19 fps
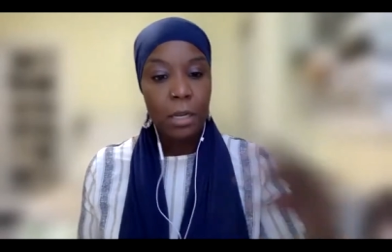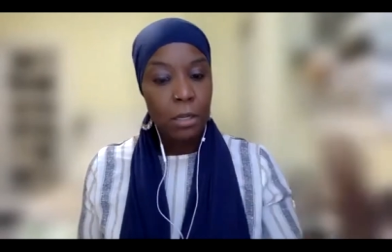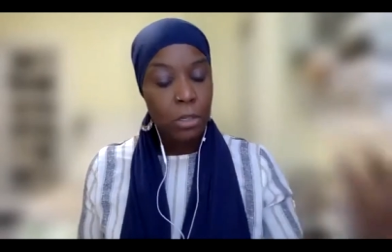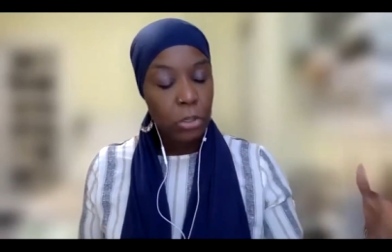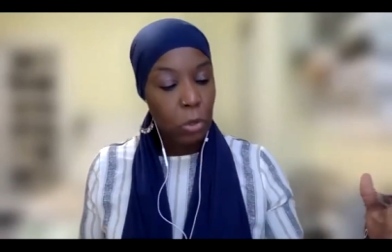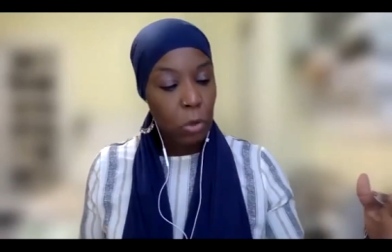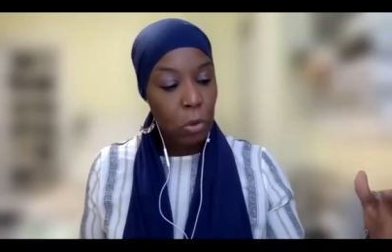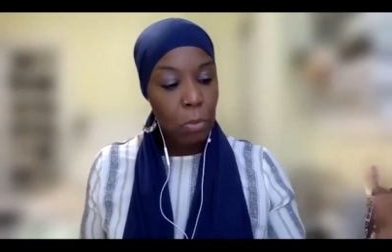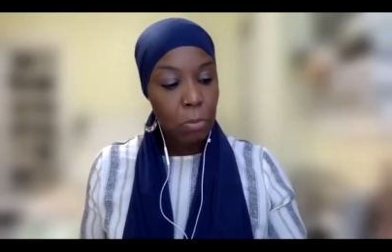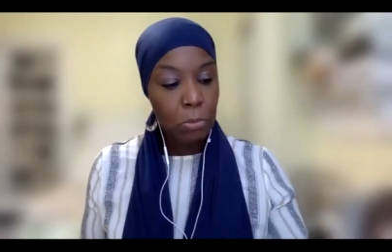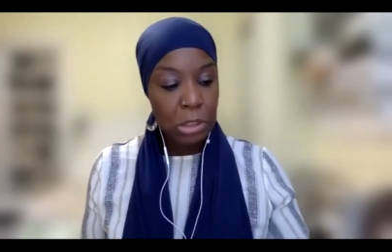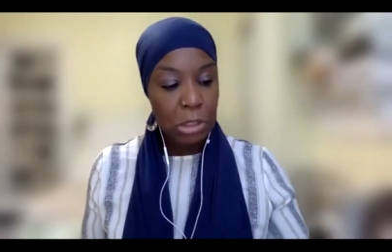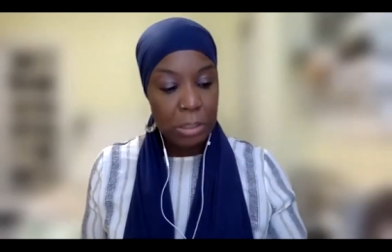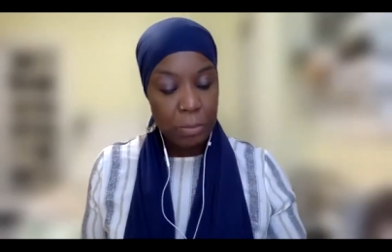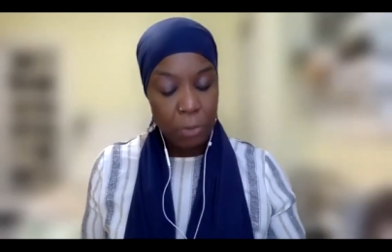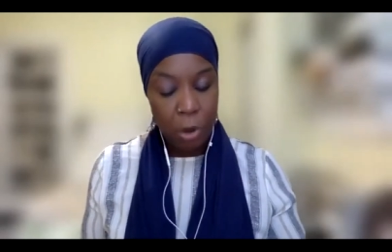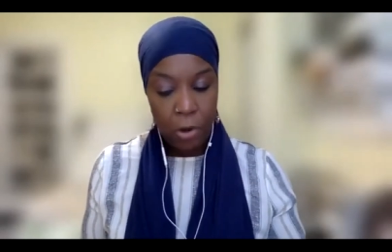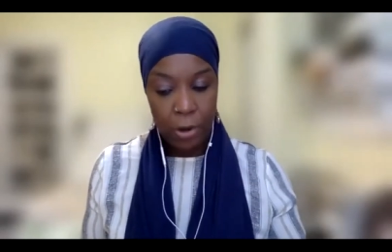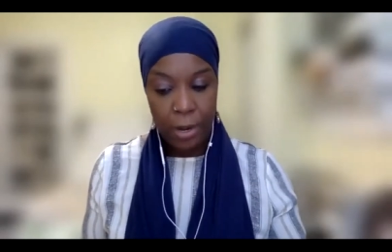you know,
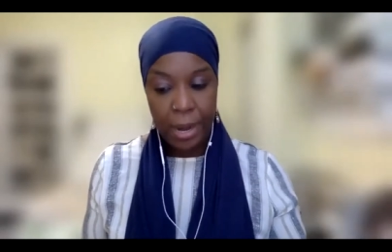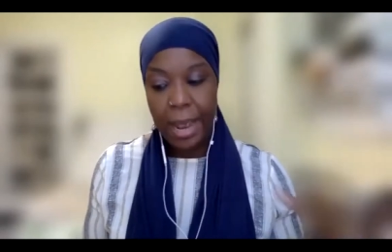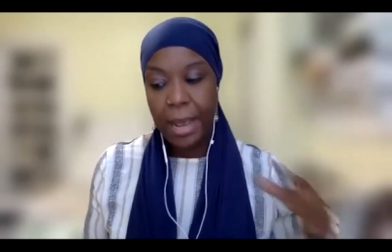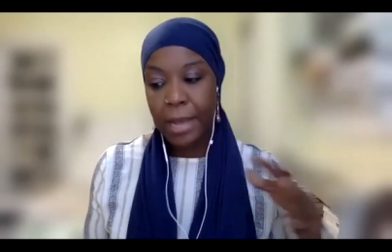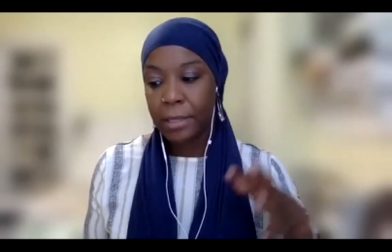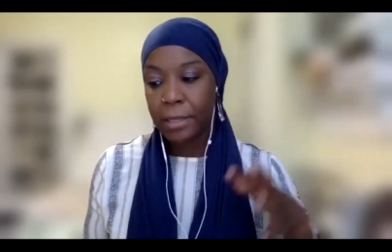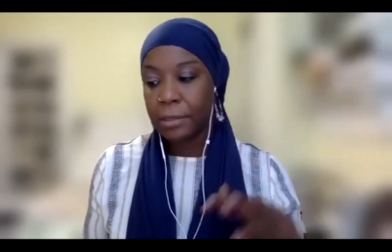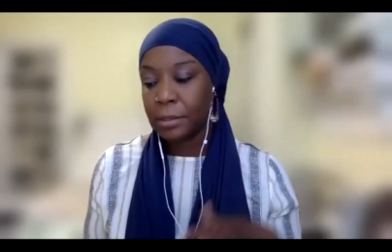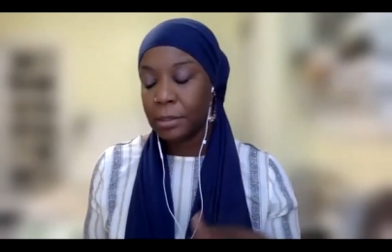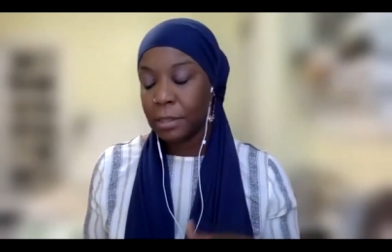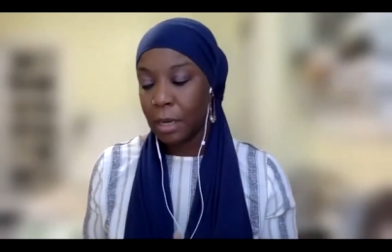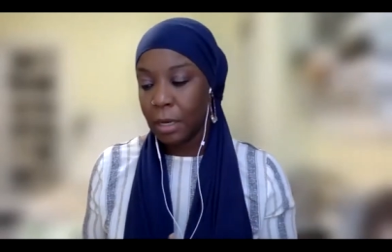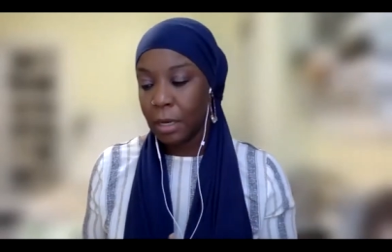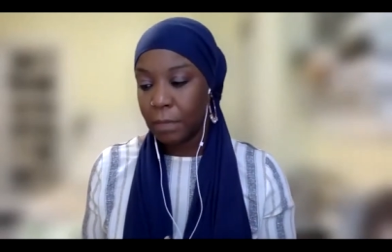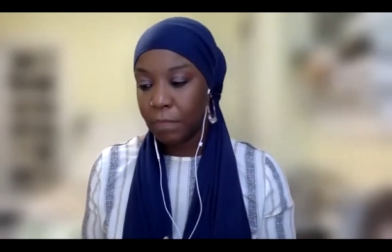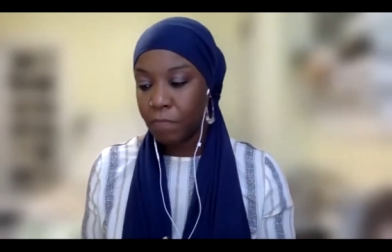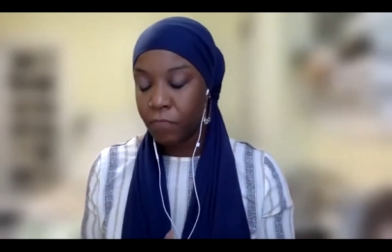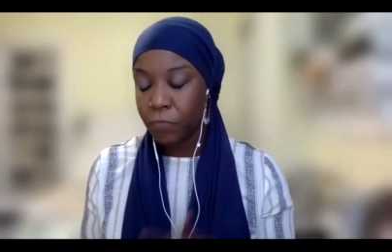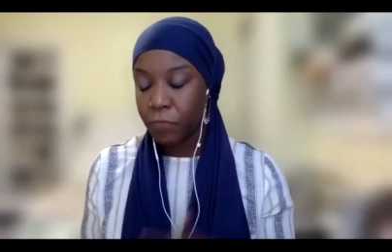Muslim ARC has
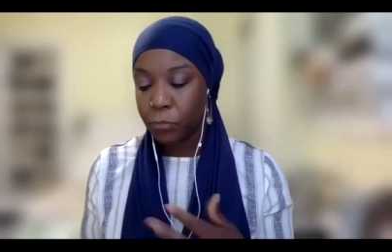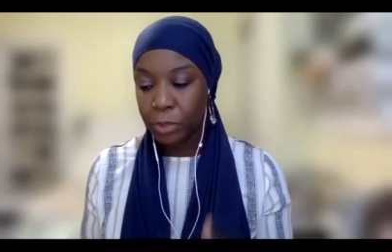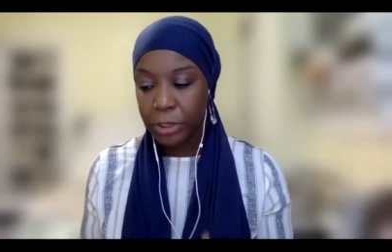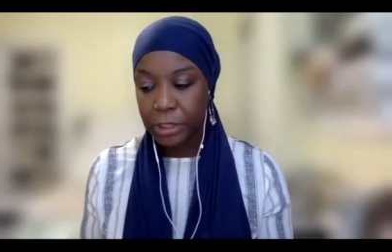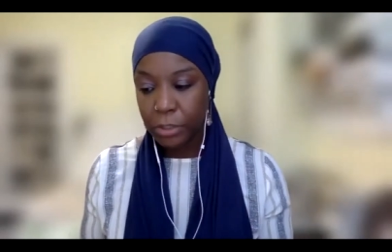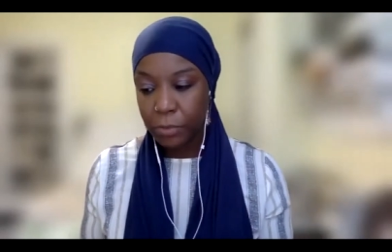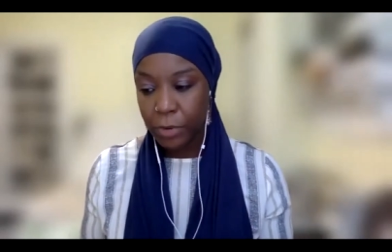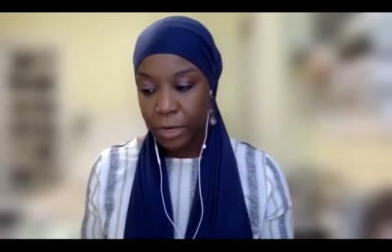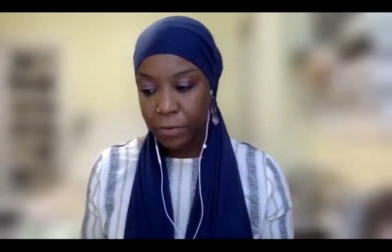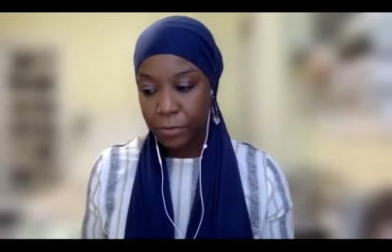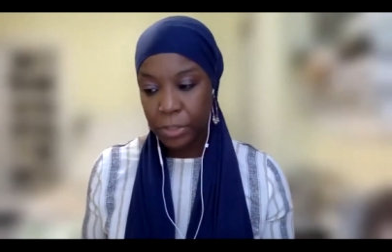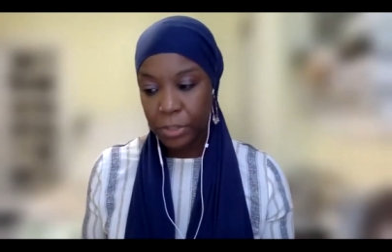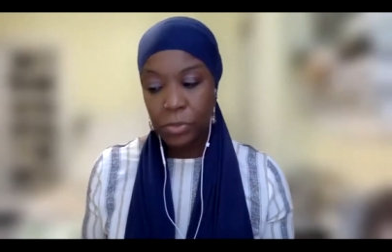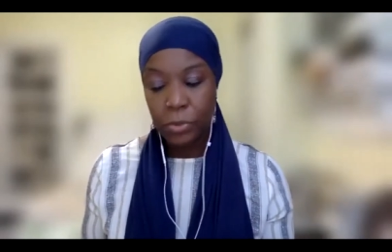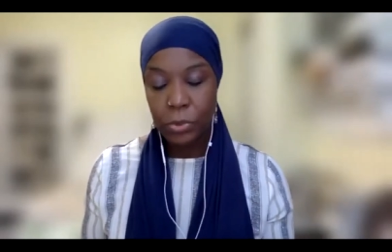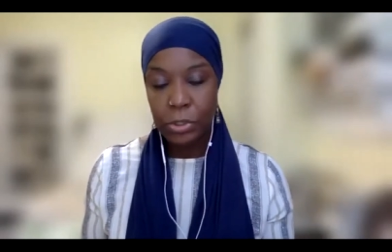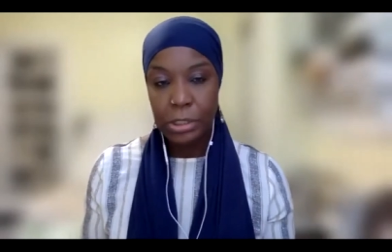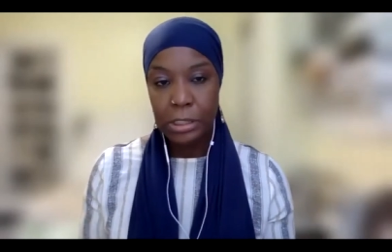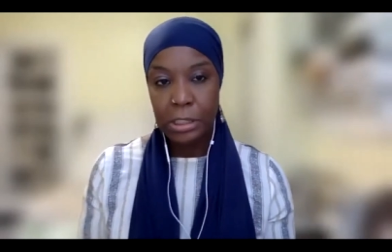really great
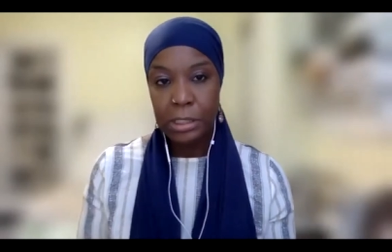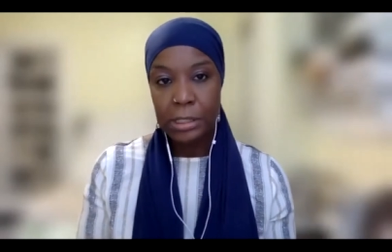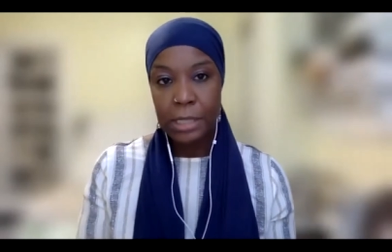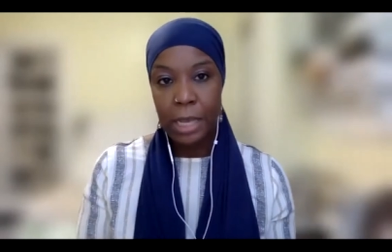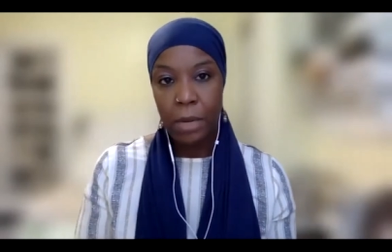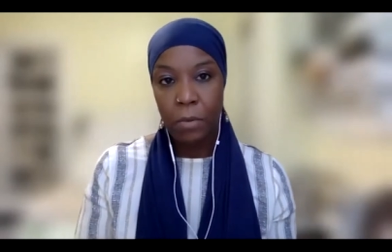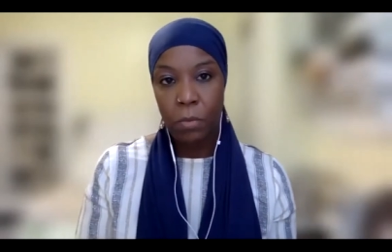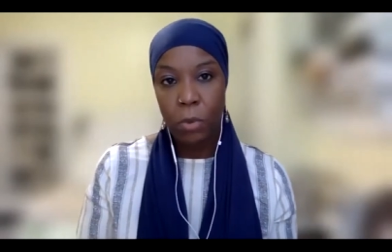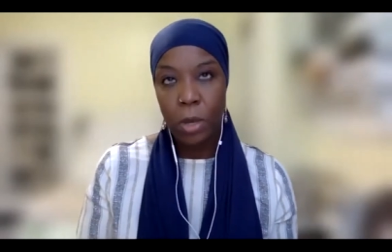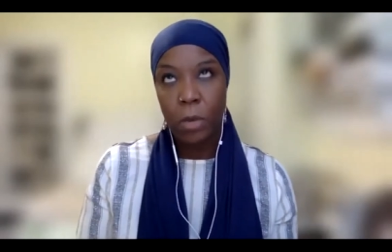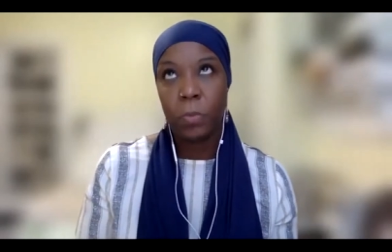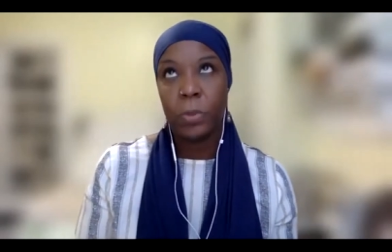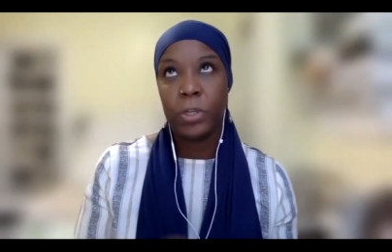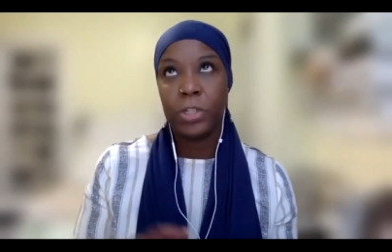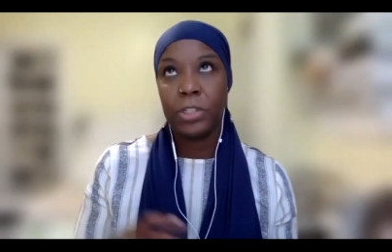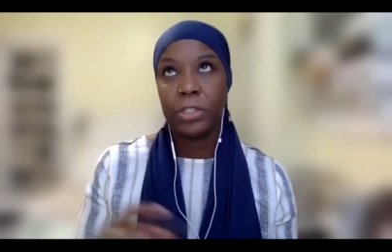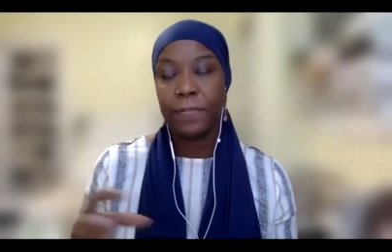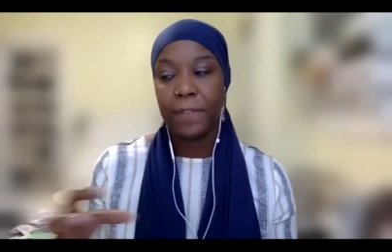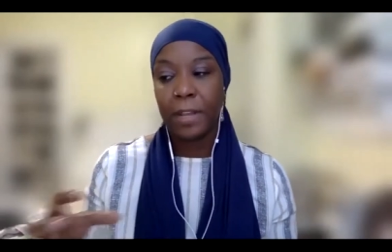resources, and what
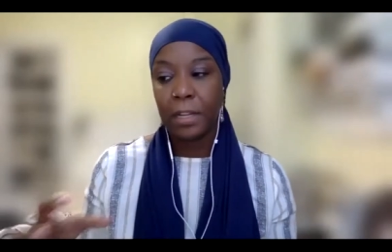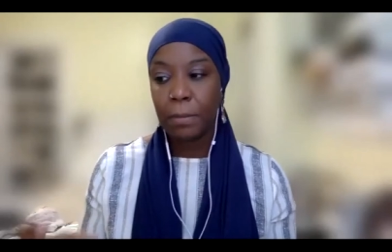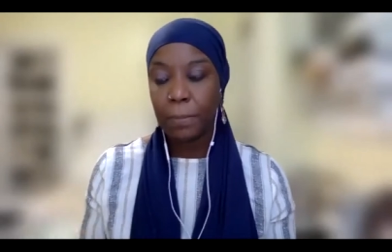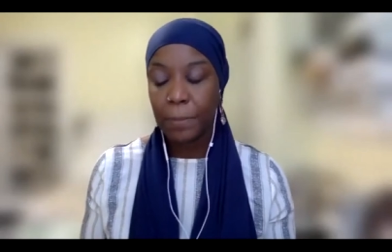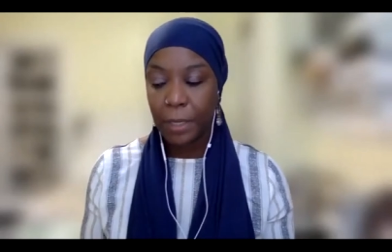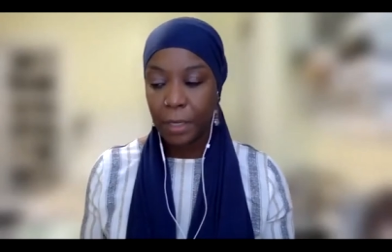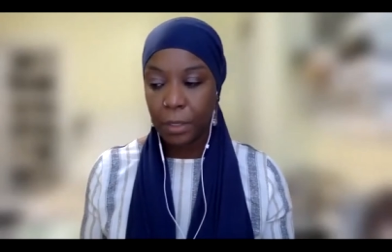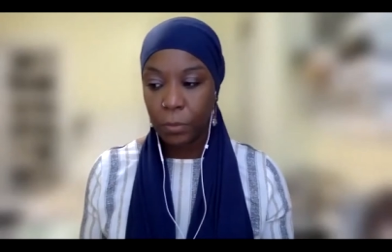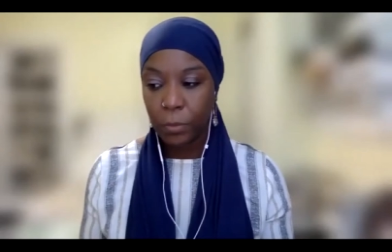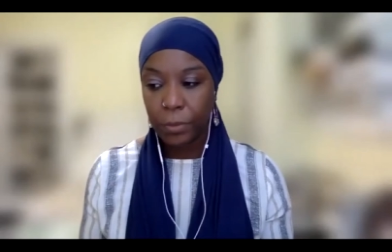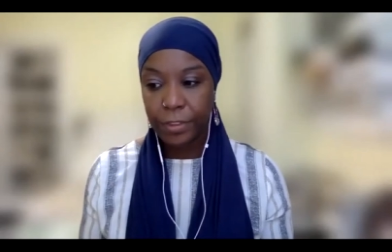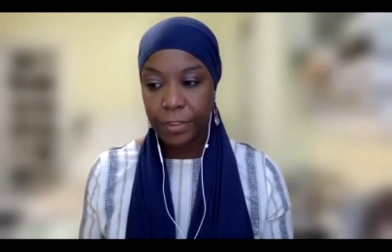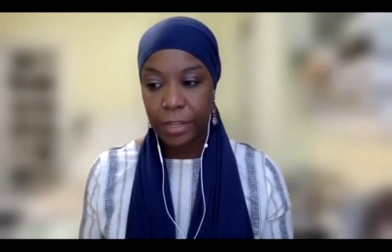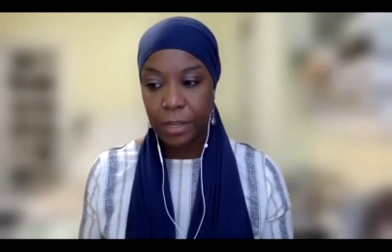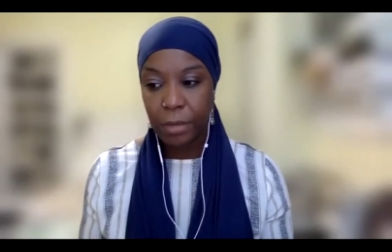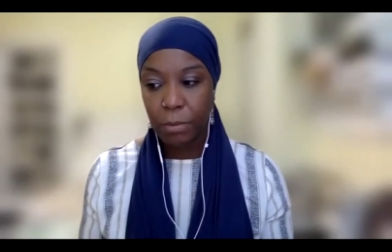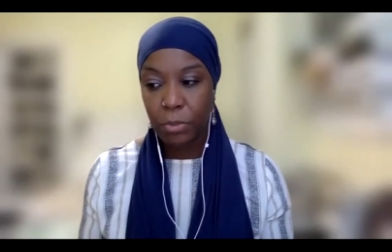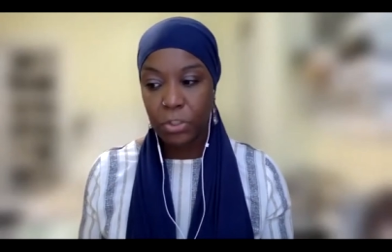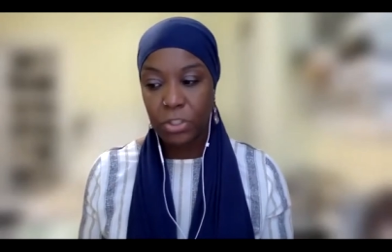we're developing
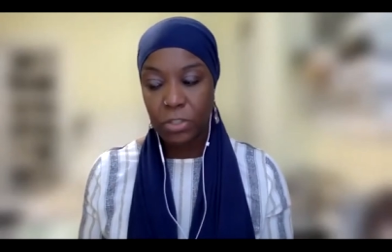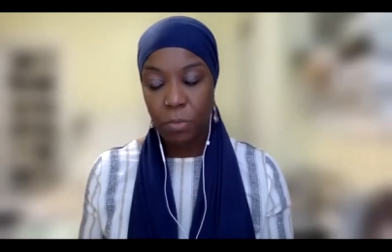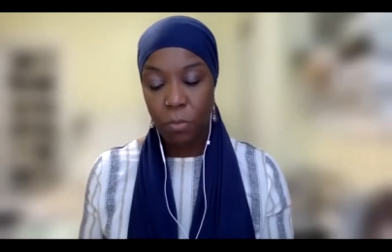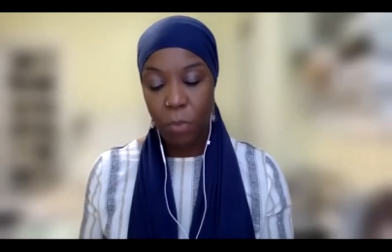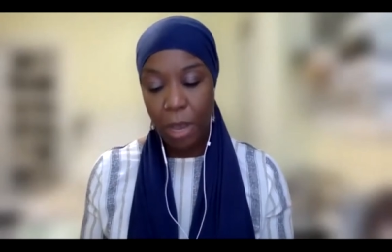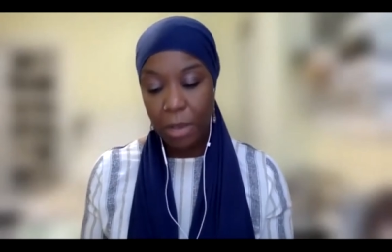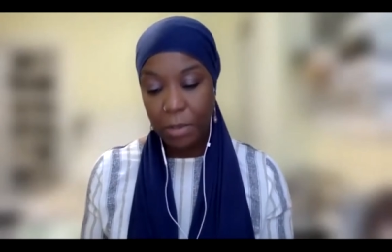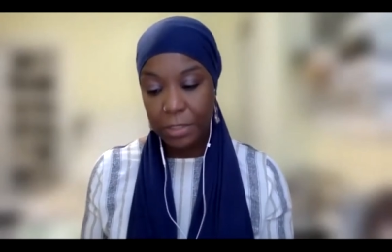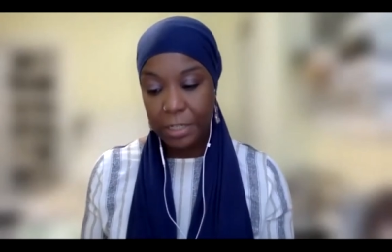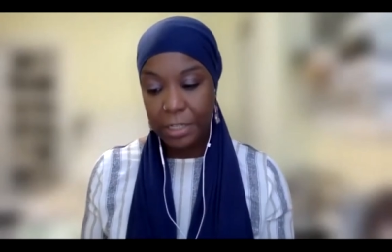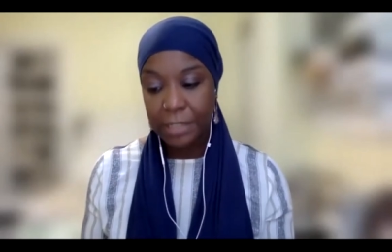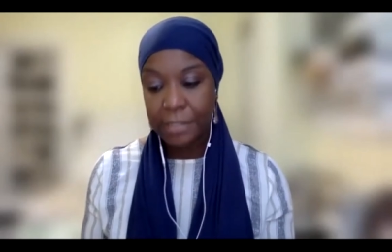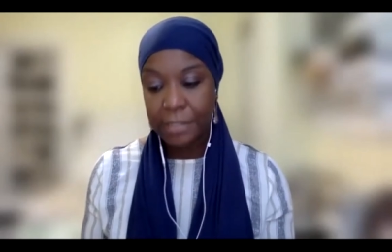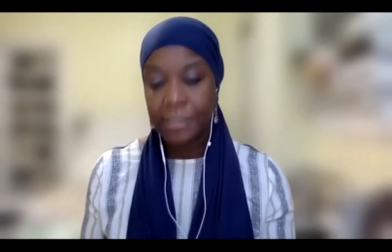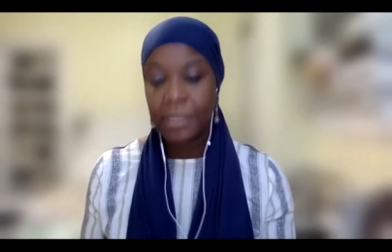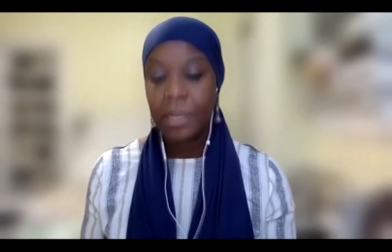within Muslim Wellness